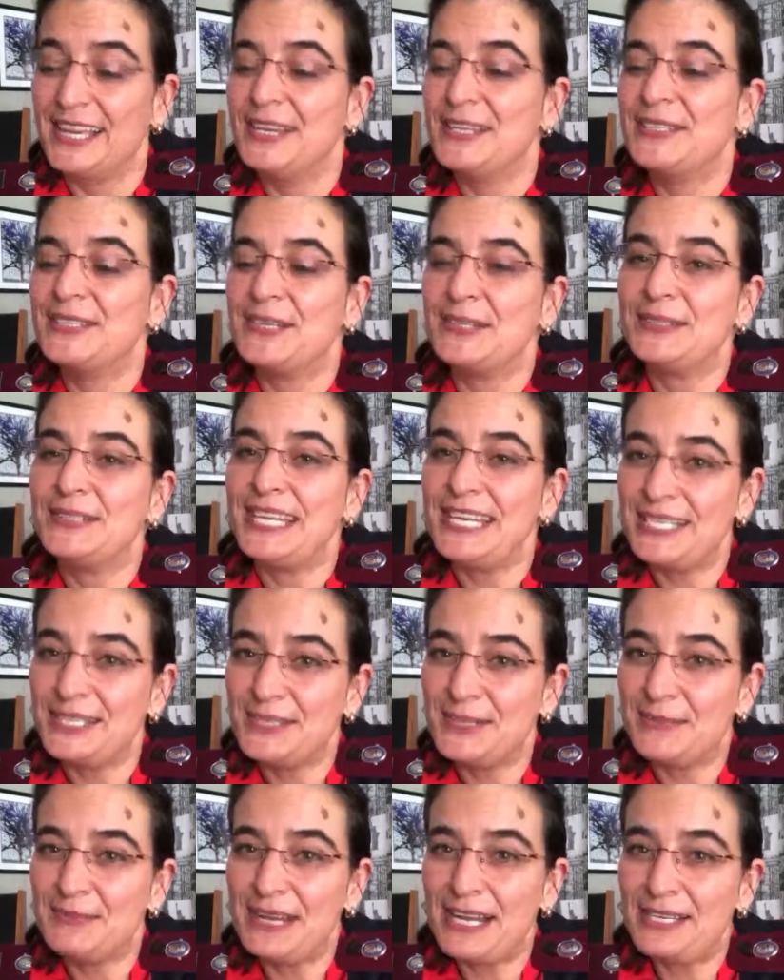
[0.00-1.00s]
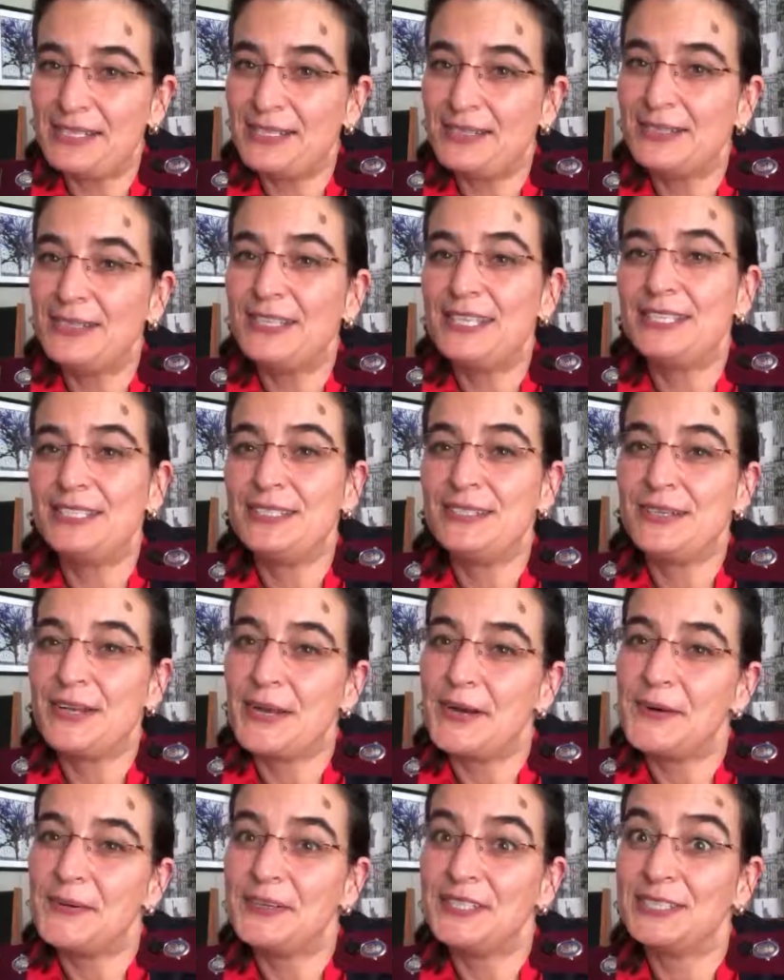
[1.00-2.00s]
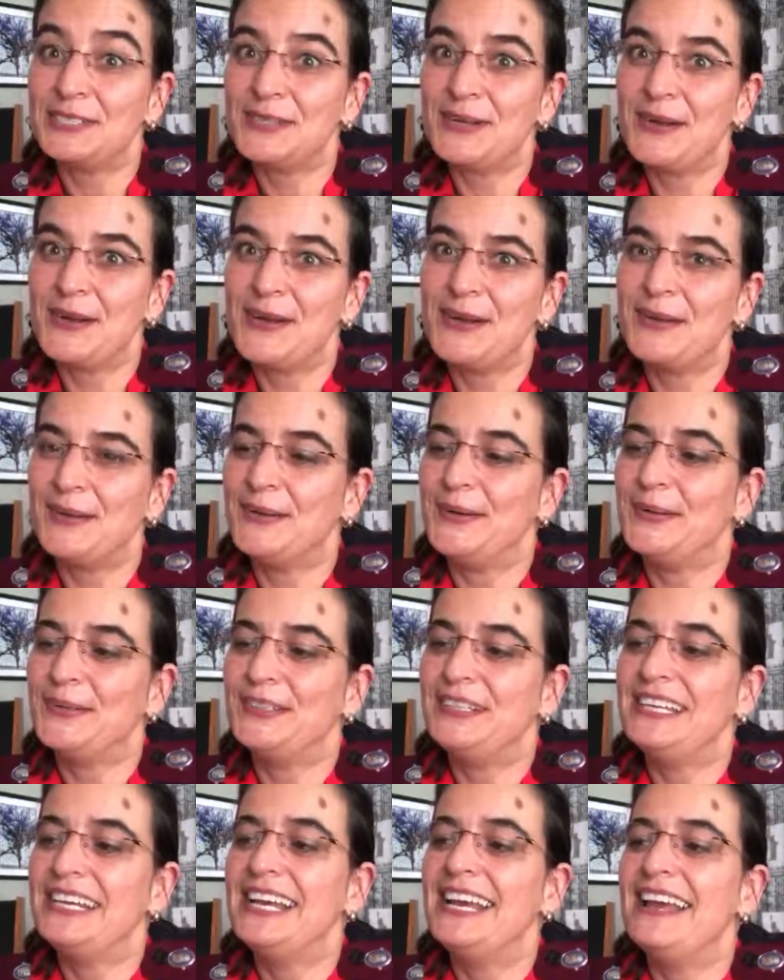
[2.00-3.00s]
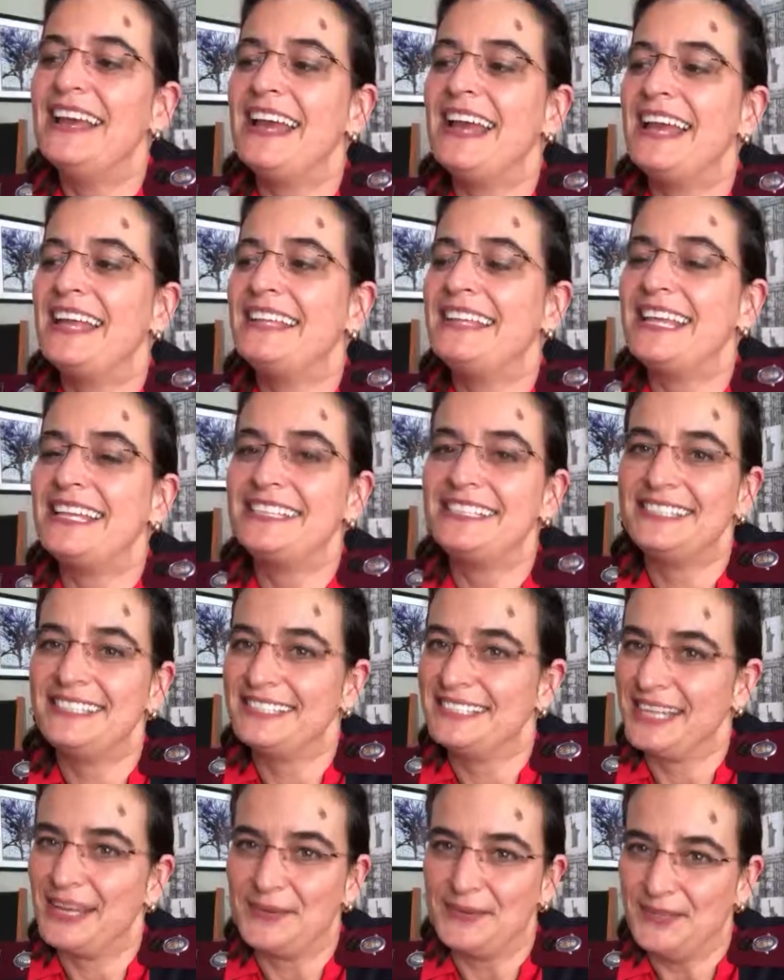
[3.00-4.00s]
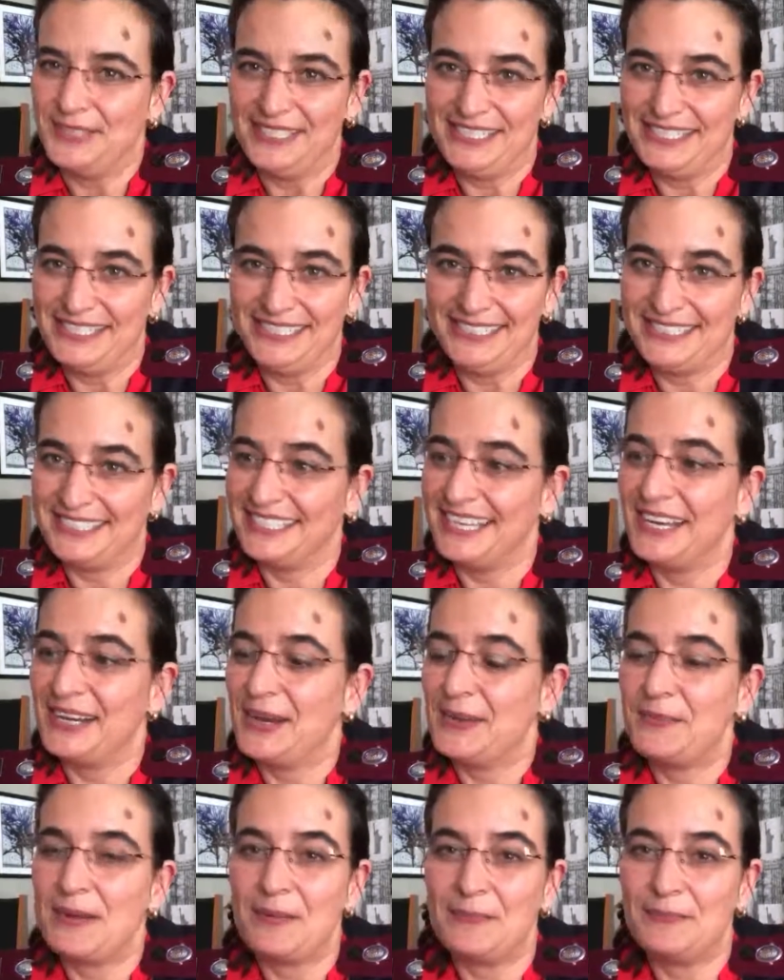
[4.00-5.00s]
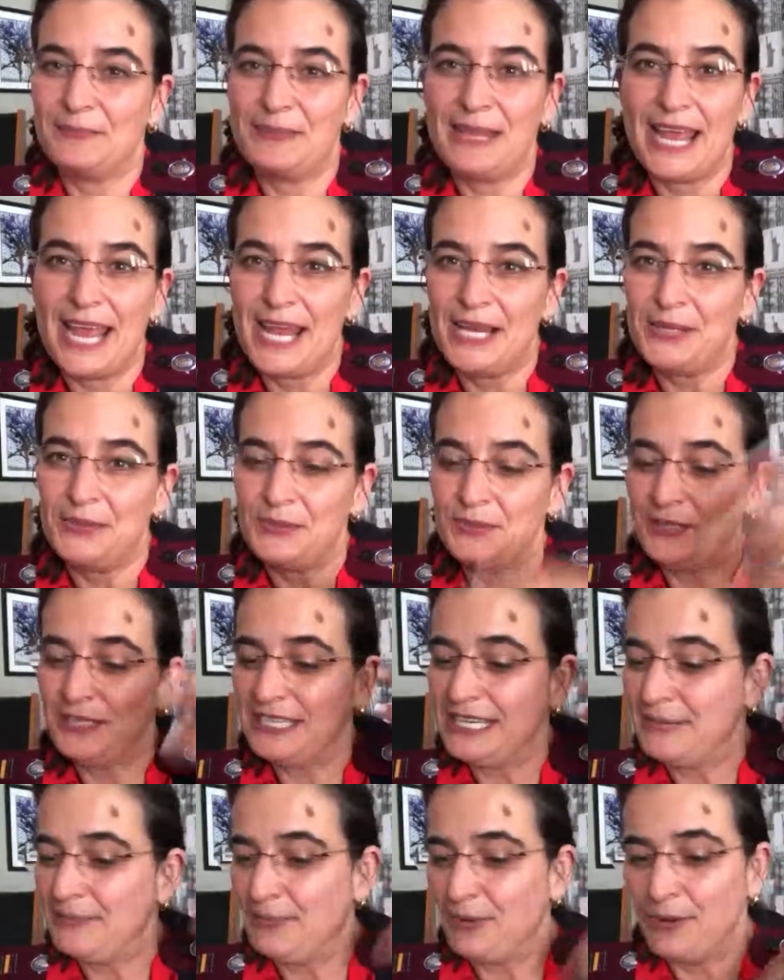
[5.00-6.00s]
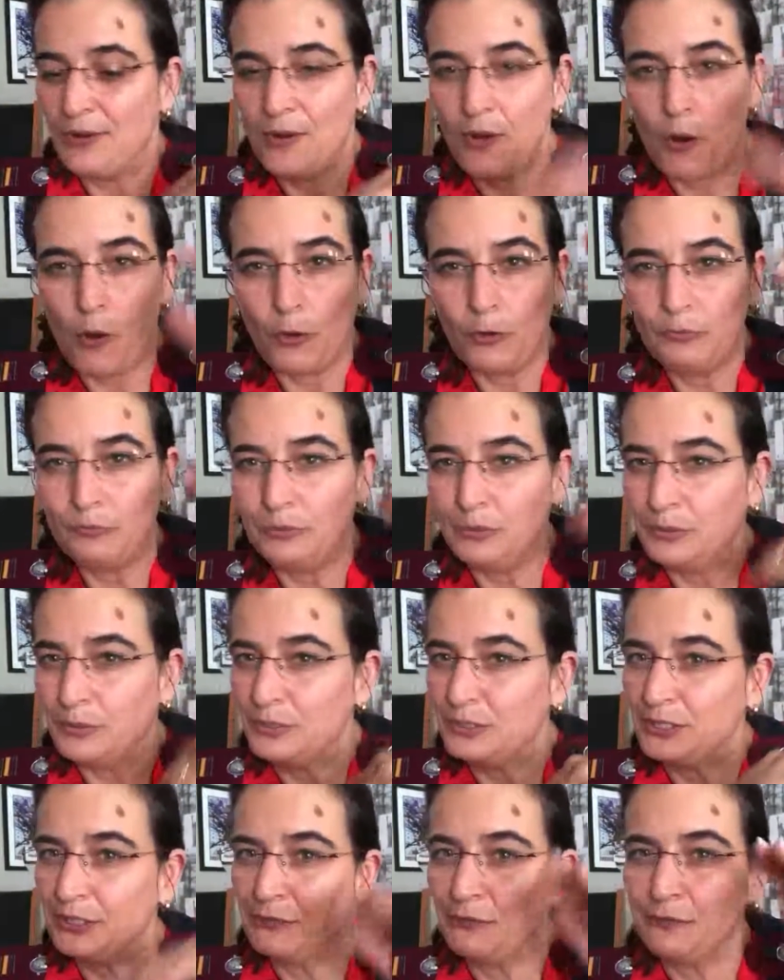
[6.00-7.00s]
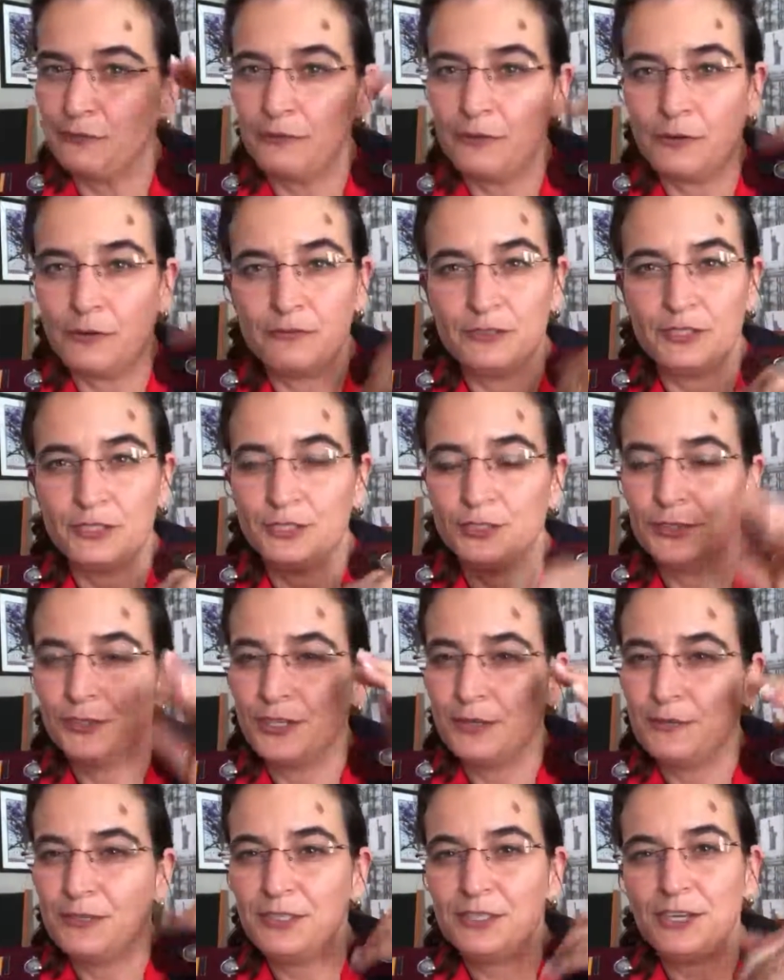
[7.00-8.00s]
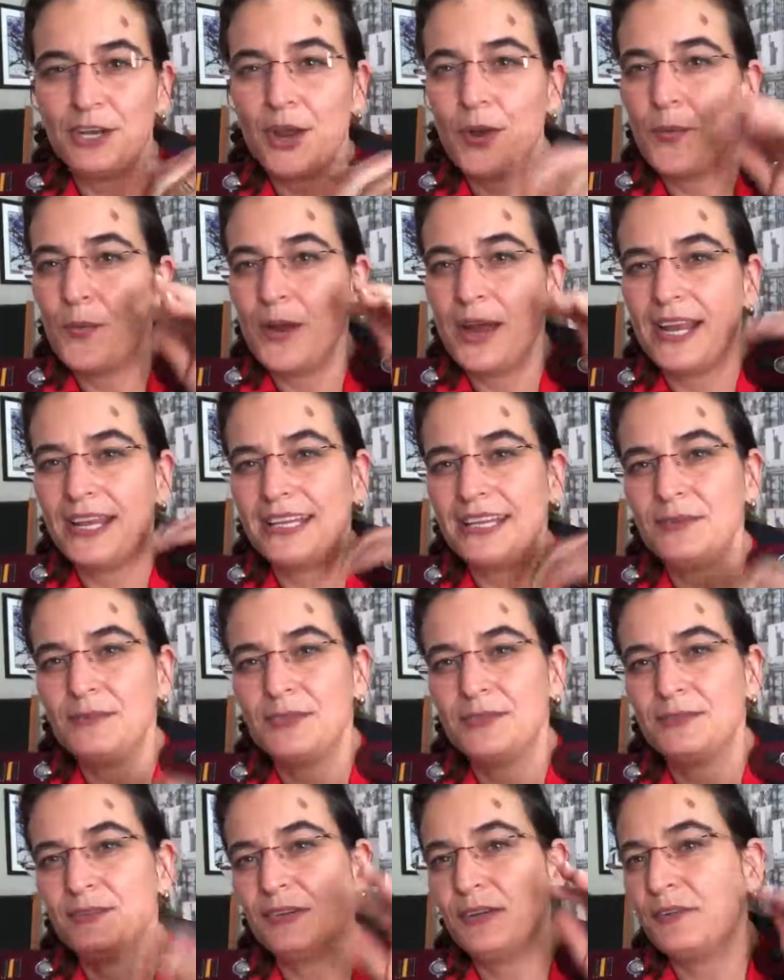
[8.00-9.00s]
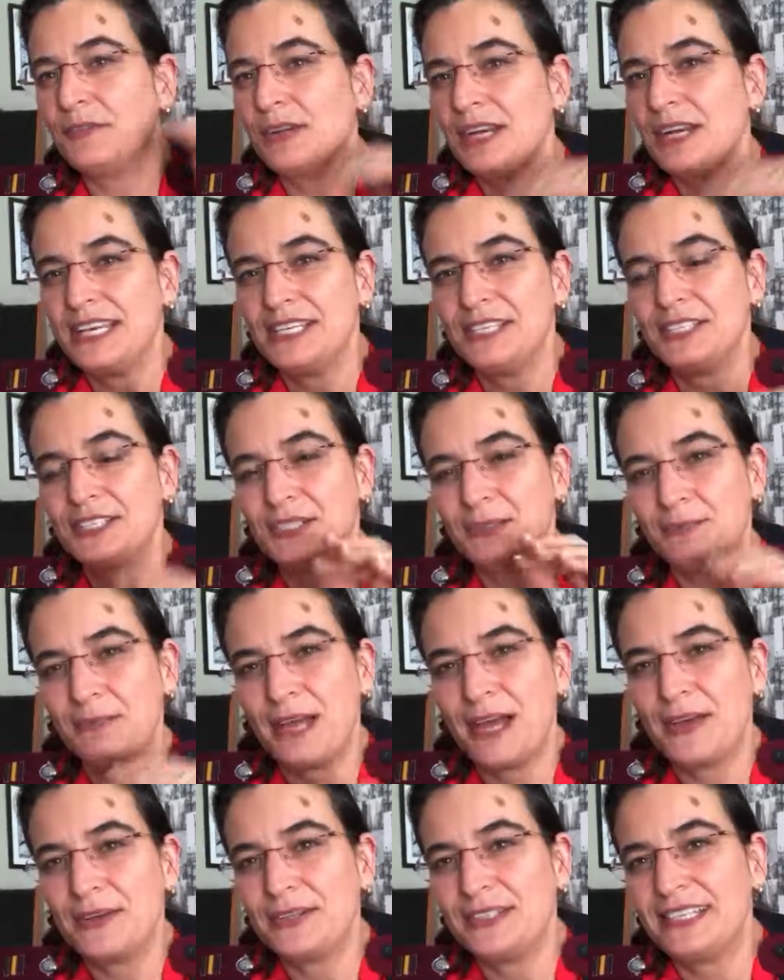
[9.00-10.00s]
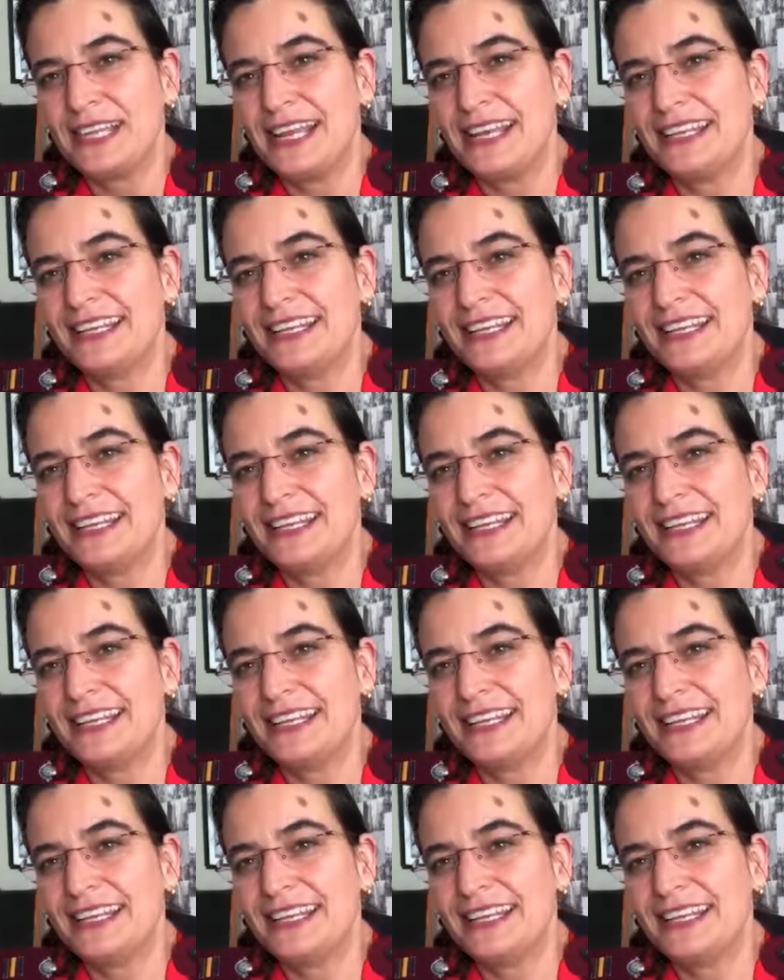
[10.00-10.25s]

So test your blood sugar that you know what's going on, and that's just how it is. I know my dad used to keep log books of his sugar, but you know what? He was very religious about it,